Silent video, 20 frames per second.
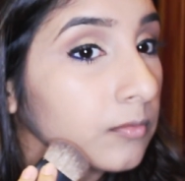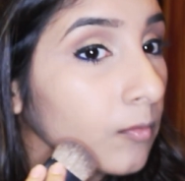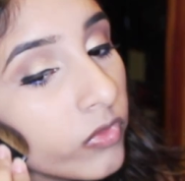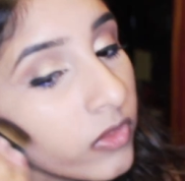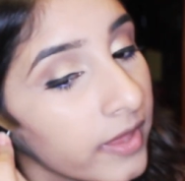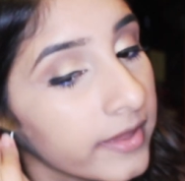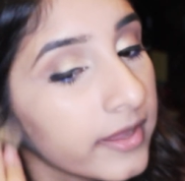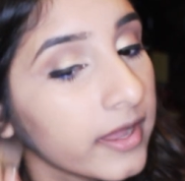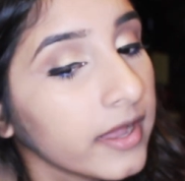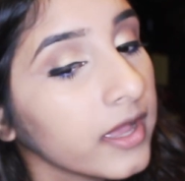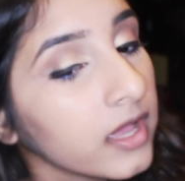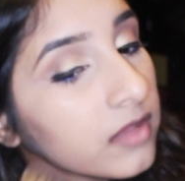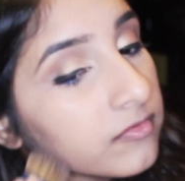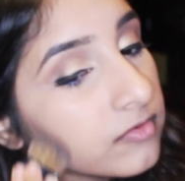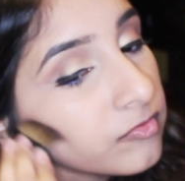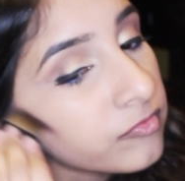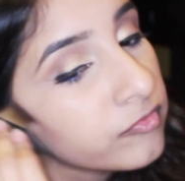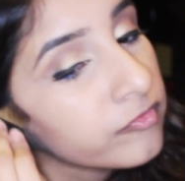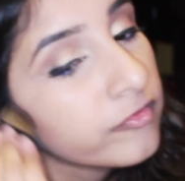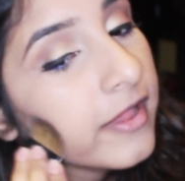Like I have
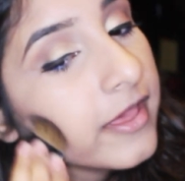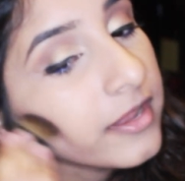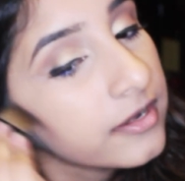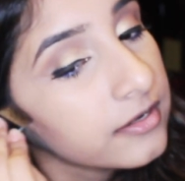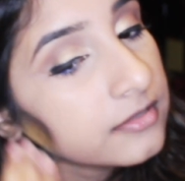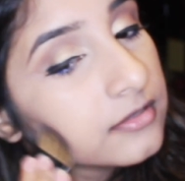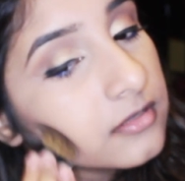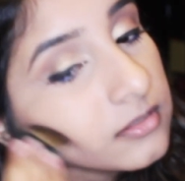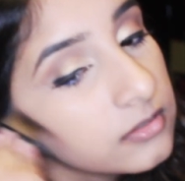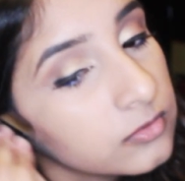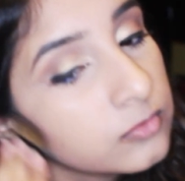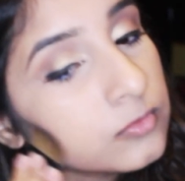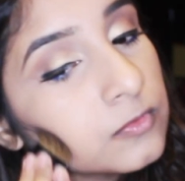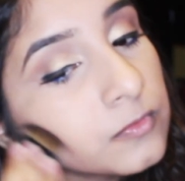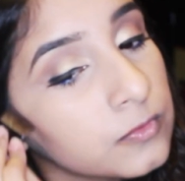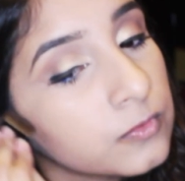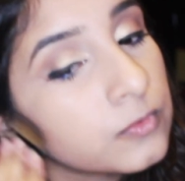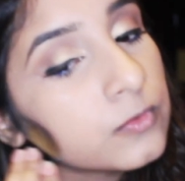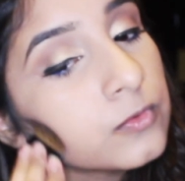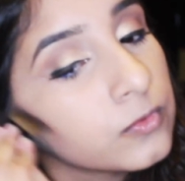a friend
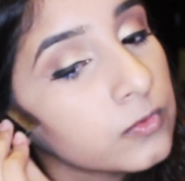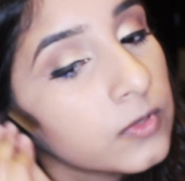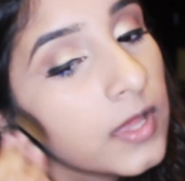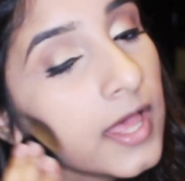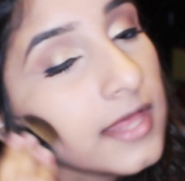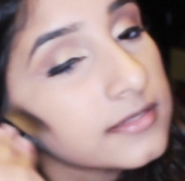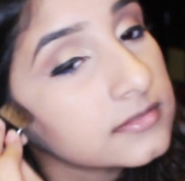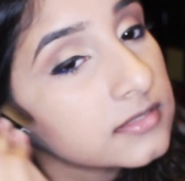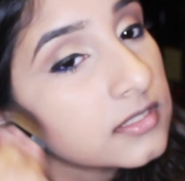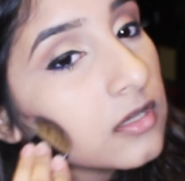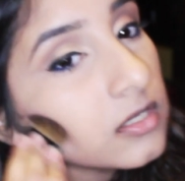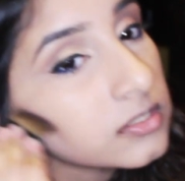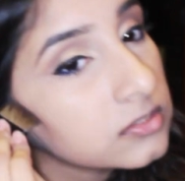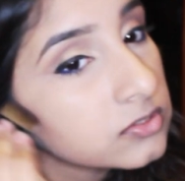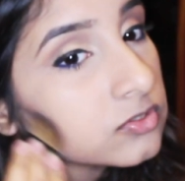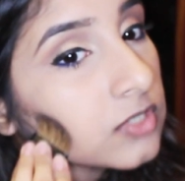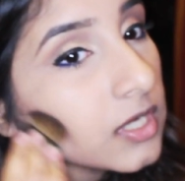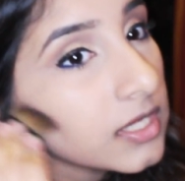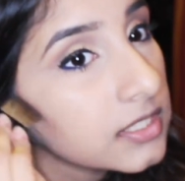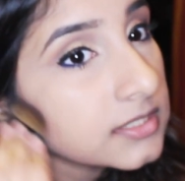who has the
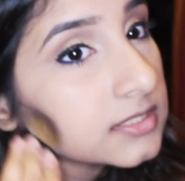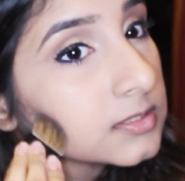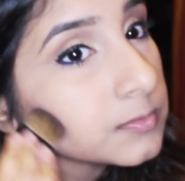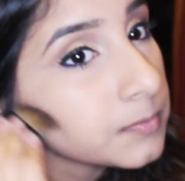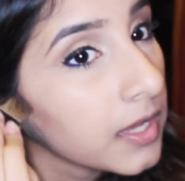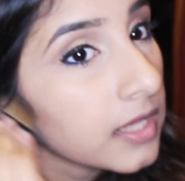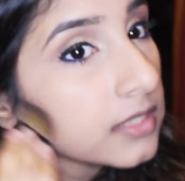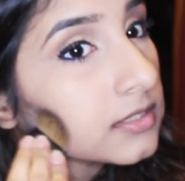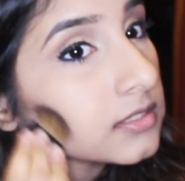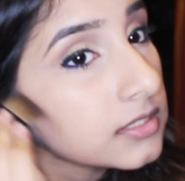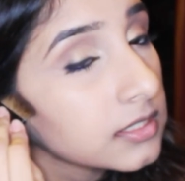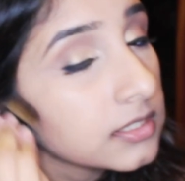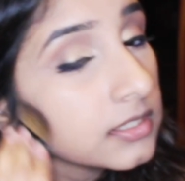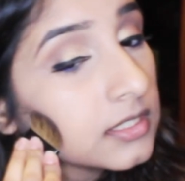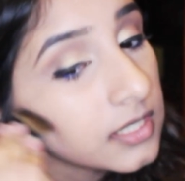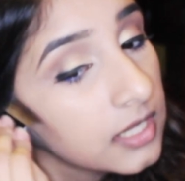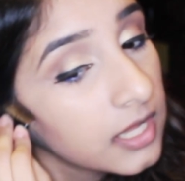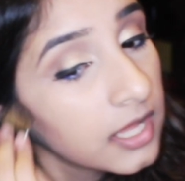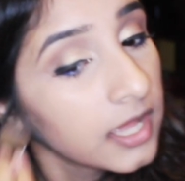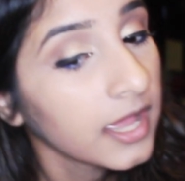Australis palette
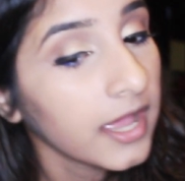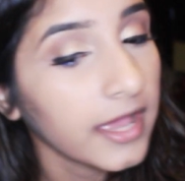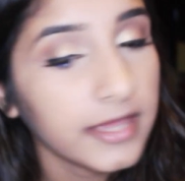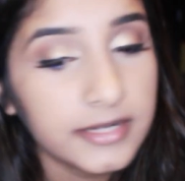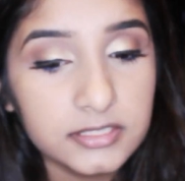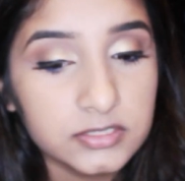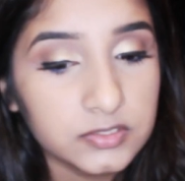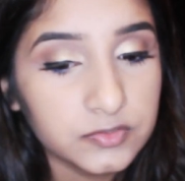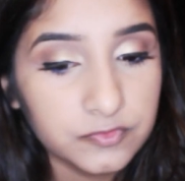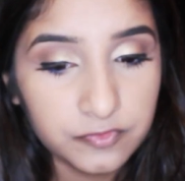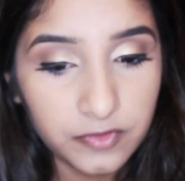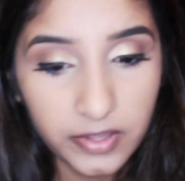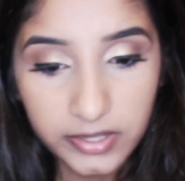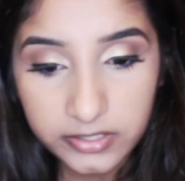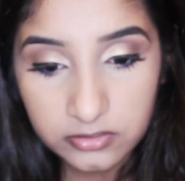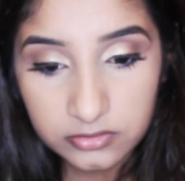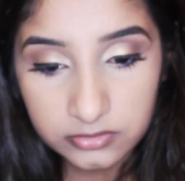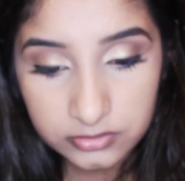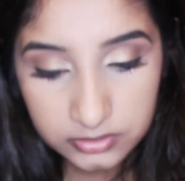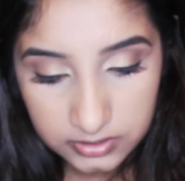and it's
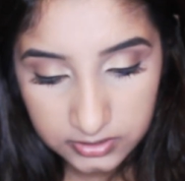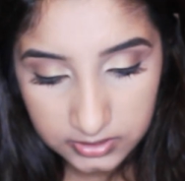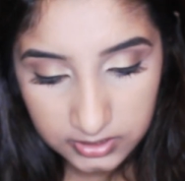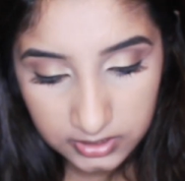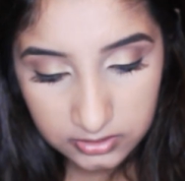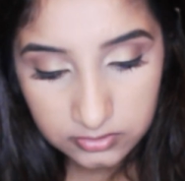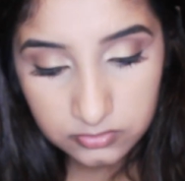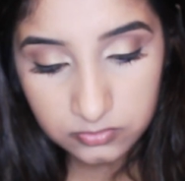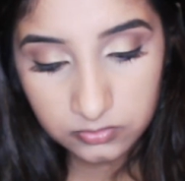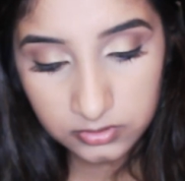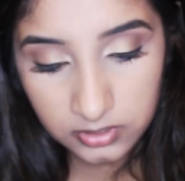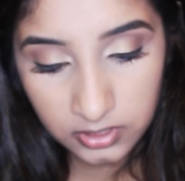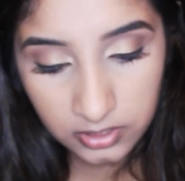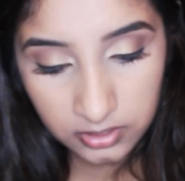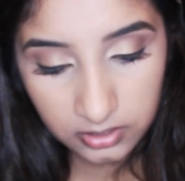fine on her skin, so